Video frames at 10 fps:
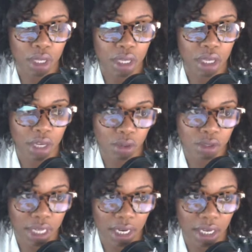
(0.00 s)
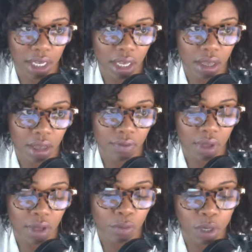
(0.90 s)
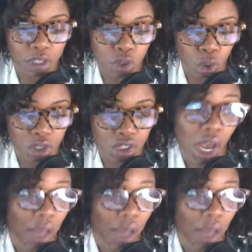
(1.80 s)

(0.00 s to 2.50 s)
understanding of what your job